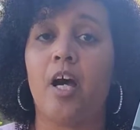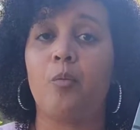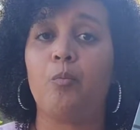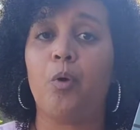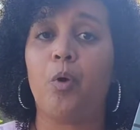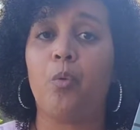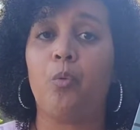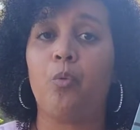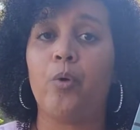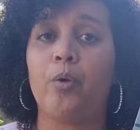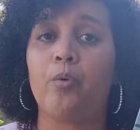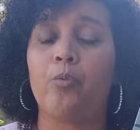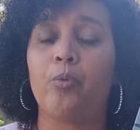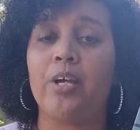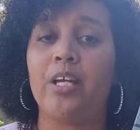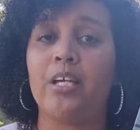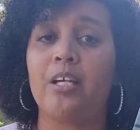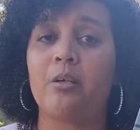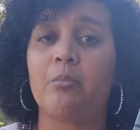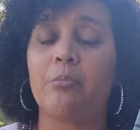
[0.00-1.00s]
when
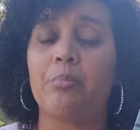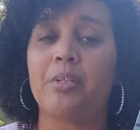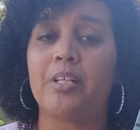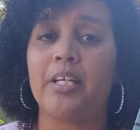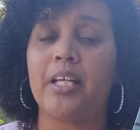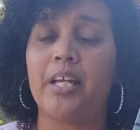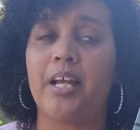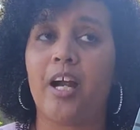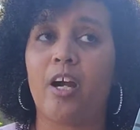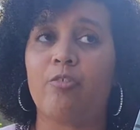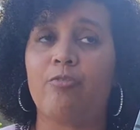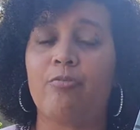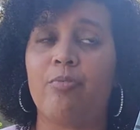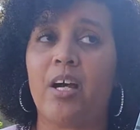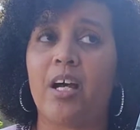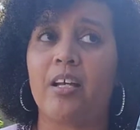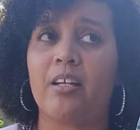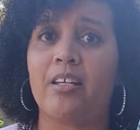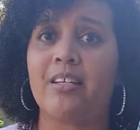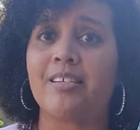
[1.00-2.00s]
we complete our
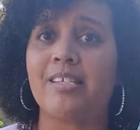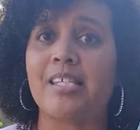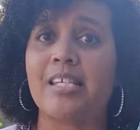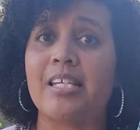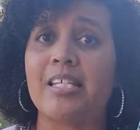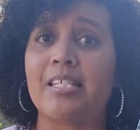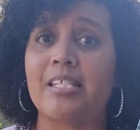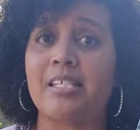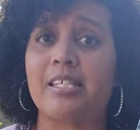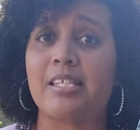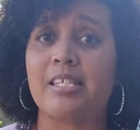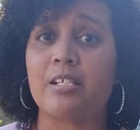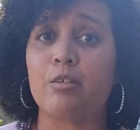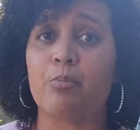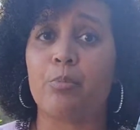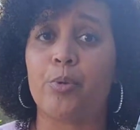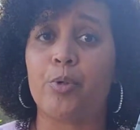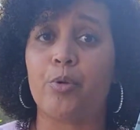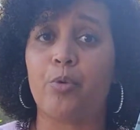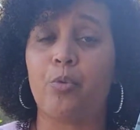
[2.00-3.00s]
phonics in
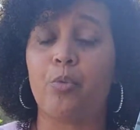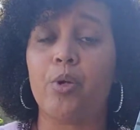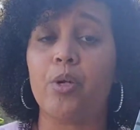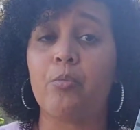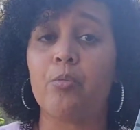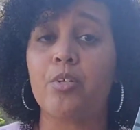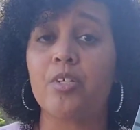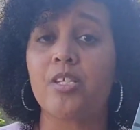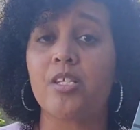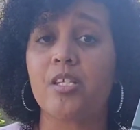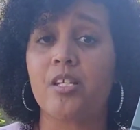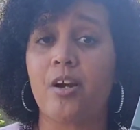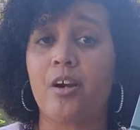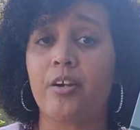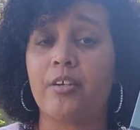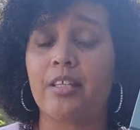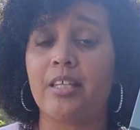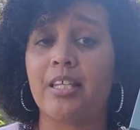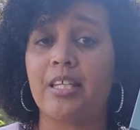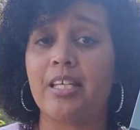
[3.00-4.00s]
December. We will
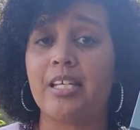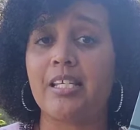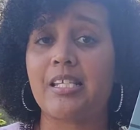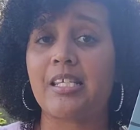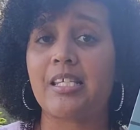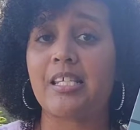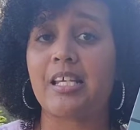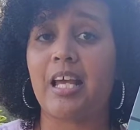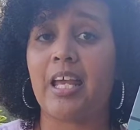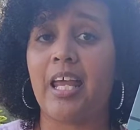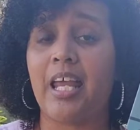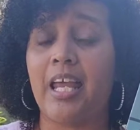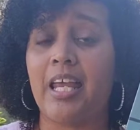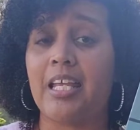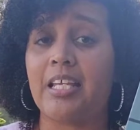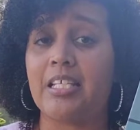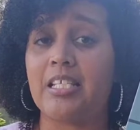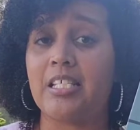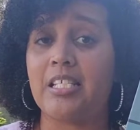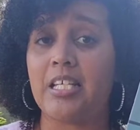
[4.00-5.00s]
start this
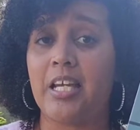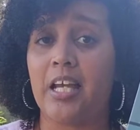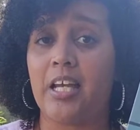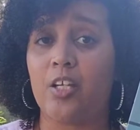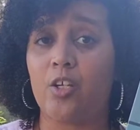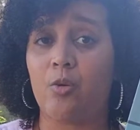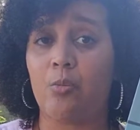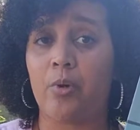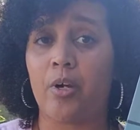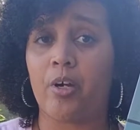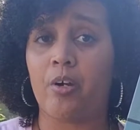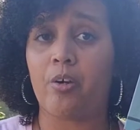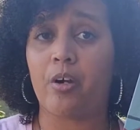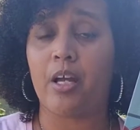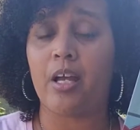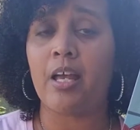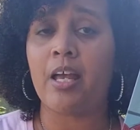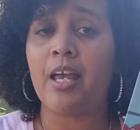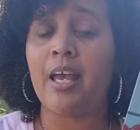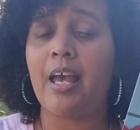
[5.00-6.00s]
in
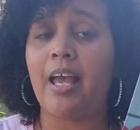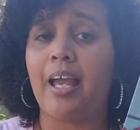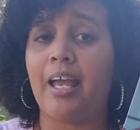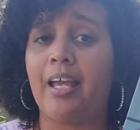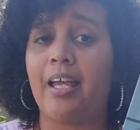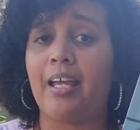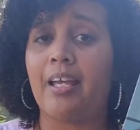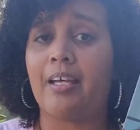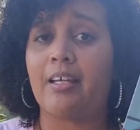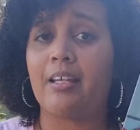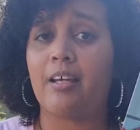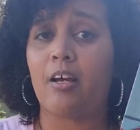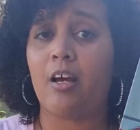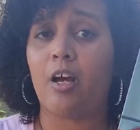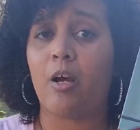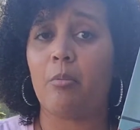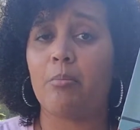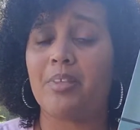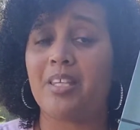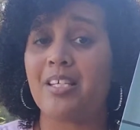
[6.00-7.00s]
January, and
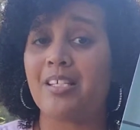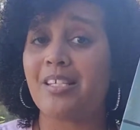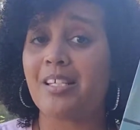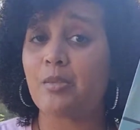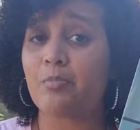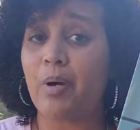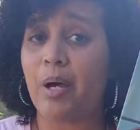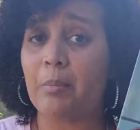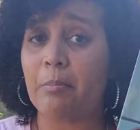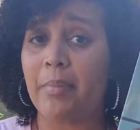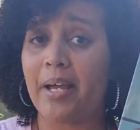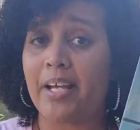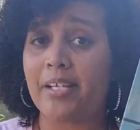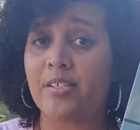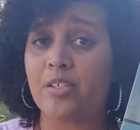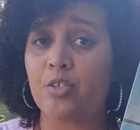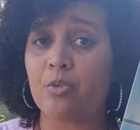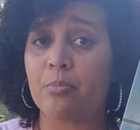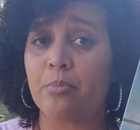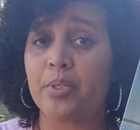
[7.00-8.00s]
this is by
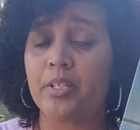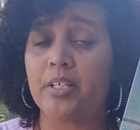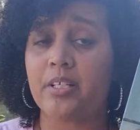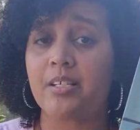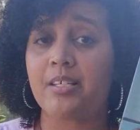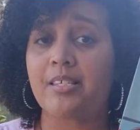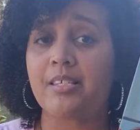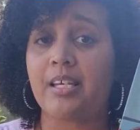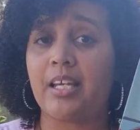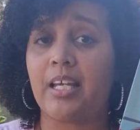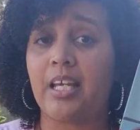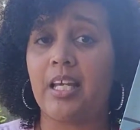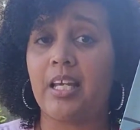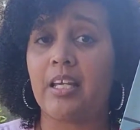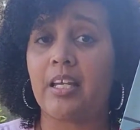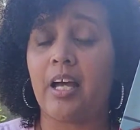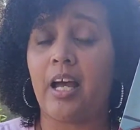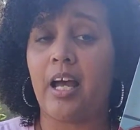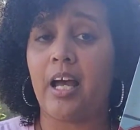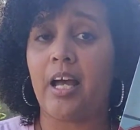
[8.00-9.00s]
Master Books,
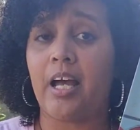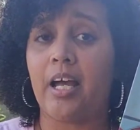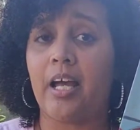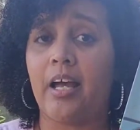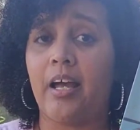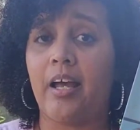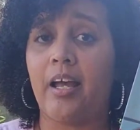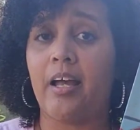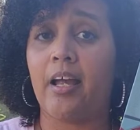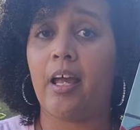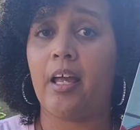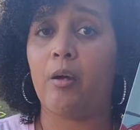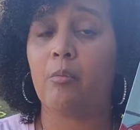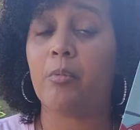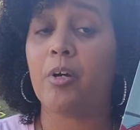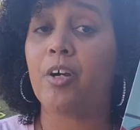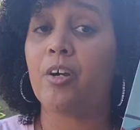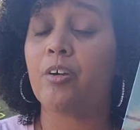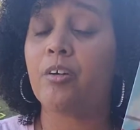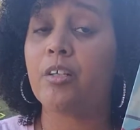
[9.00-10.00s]
and I am
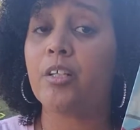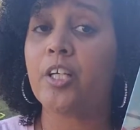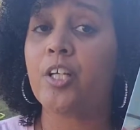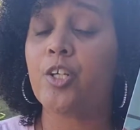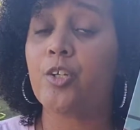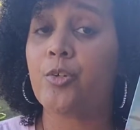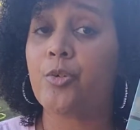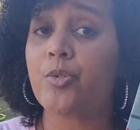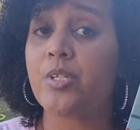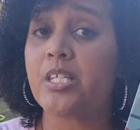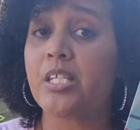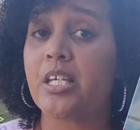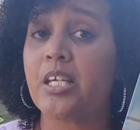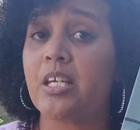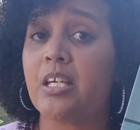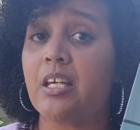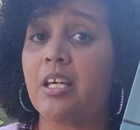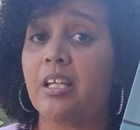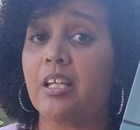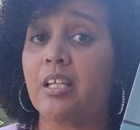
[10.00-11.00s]
currently
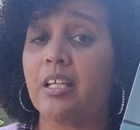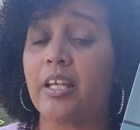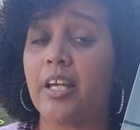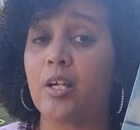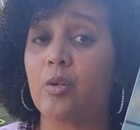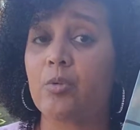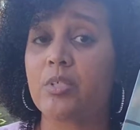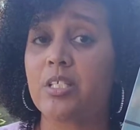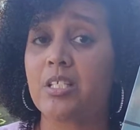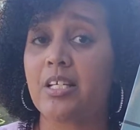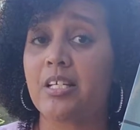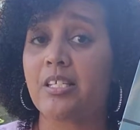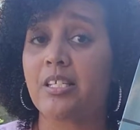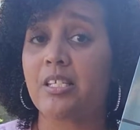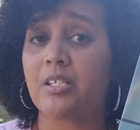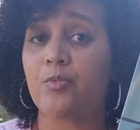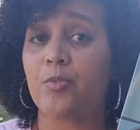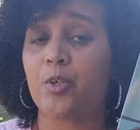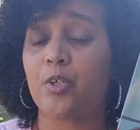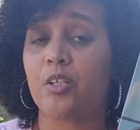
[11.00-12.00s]
using language
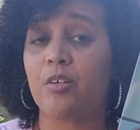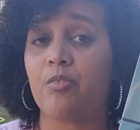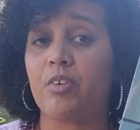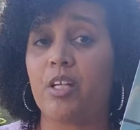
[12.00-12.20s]
lessons for a living